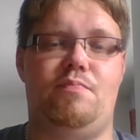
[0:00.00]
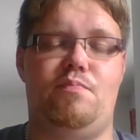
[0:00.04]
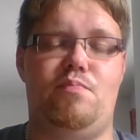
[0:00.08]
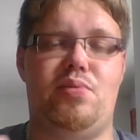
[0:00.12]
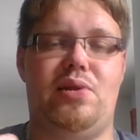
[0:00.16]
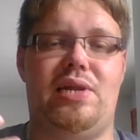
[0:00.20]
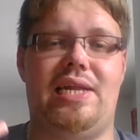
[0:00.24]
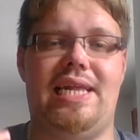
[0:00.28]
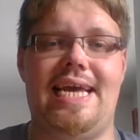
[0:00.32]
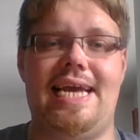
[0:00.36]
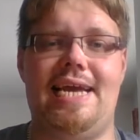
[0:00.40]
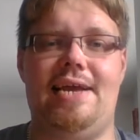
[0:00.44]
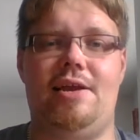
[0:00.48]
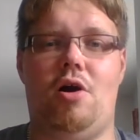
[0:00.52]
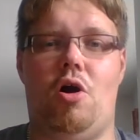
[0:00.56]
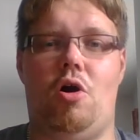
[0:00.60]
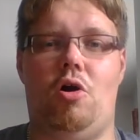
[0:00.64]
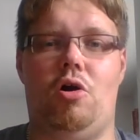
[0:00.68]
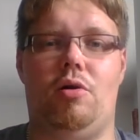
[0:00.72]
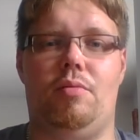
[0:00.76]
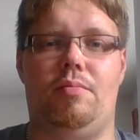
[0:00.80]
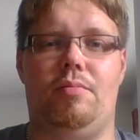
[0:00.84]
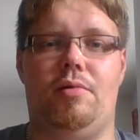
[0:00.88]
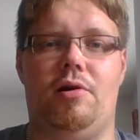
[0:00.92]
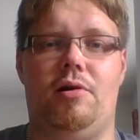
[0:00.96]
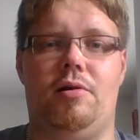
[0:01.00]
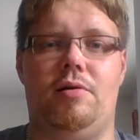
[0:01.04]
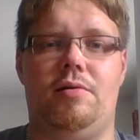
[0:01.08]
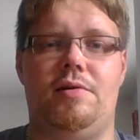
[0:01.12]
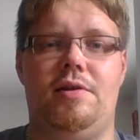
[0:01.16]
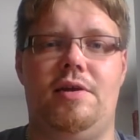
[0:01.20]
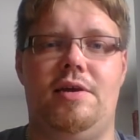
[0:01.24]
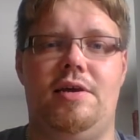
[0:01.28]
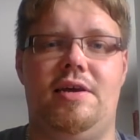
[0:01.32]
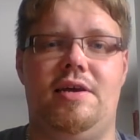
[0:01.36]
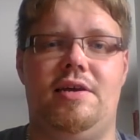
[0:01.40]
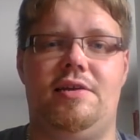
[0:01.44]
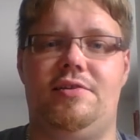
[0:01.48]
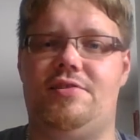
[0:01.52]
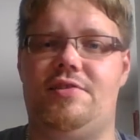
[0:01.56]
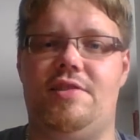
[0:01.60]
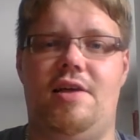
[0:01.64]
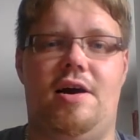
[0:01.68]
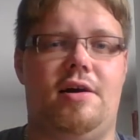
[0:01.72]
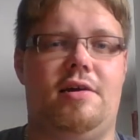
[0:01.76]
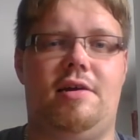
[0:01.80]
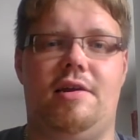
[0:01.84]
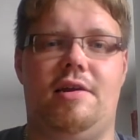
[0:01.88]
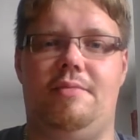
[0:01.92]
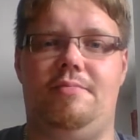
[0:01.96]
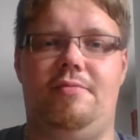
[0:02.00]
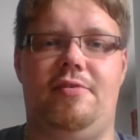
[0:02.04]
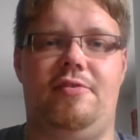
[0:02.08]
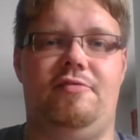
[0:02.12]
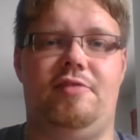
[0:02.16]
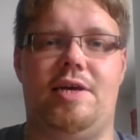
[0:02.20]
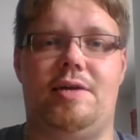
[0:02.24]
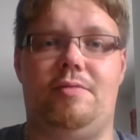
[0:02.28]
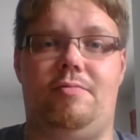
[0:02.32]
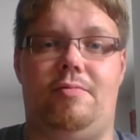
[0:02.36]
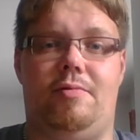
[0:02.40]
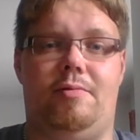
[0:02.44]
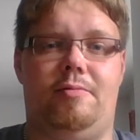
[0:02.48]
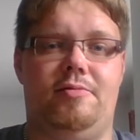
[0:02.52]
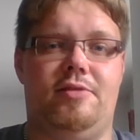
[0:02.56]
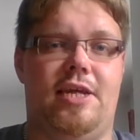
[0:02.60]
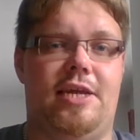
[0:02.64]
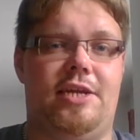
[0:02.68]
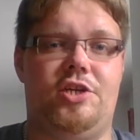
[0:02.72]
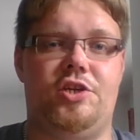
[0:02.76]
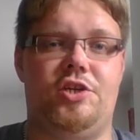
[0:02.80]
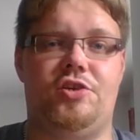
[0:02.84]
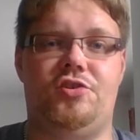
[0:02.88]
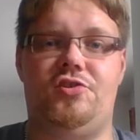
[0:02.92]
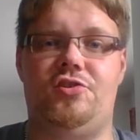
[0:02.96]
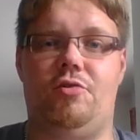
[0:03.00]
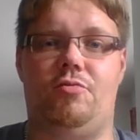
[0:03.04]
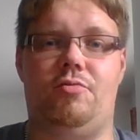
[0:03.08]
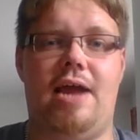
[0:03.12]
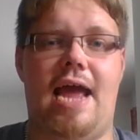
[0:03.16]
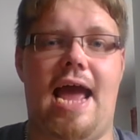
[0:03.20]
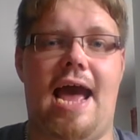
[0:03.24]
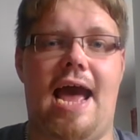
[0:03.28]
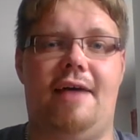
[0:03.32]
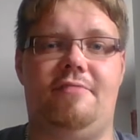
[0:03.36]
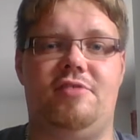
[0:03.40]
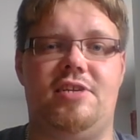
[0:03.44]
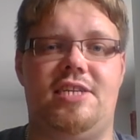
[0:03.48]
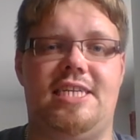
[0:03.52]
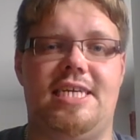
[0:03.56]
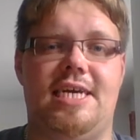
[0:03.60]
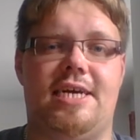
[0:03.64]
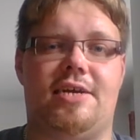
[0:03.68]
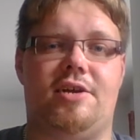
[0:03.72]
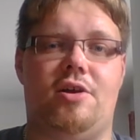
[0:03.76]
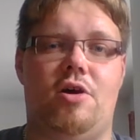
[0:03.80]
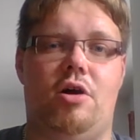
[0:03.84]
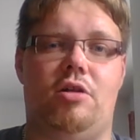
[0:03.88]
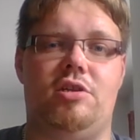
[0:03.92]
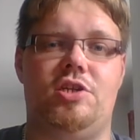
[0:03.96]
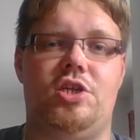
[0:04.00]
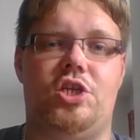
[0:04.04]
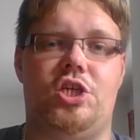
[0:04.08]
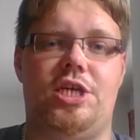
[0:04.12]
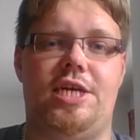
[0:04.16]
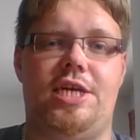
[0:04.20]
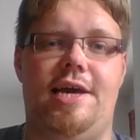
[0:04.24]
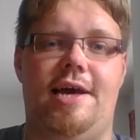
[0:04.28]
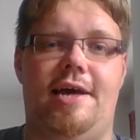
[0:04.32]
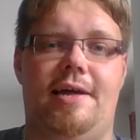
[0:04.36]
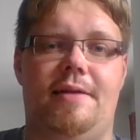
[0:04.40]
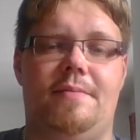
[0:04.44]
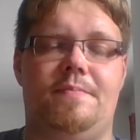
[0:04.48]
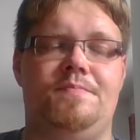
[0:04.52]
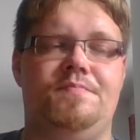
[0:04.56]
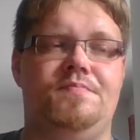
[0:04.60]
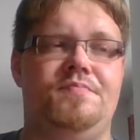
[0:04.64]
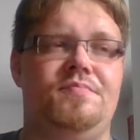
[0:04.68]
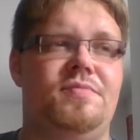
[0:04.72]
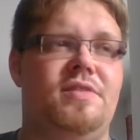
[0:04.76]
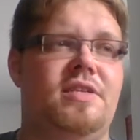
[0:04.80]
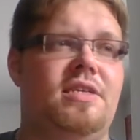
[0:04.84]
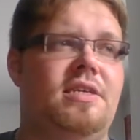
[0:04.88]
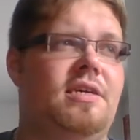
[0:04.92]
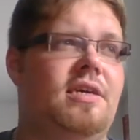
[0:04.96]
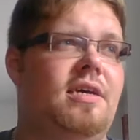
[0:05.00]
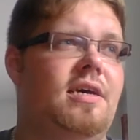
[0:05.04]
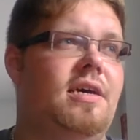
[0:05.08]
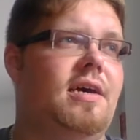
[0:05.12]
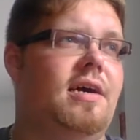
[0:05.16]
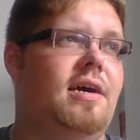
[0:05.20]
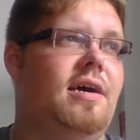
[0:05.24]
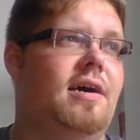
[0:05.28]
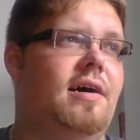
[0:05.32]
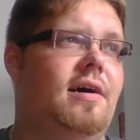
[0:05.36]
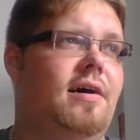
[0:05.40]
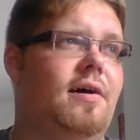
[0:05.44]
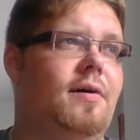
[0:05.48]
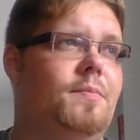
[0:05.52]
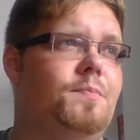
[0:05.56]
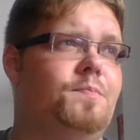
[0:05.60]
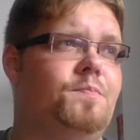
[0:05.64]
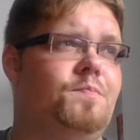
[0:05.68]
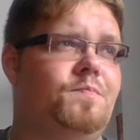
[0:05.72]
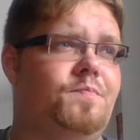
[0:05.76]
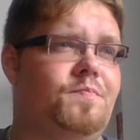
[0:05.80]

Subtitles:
plate armor. It's not going to be available. They just don't have the technology yet. Um,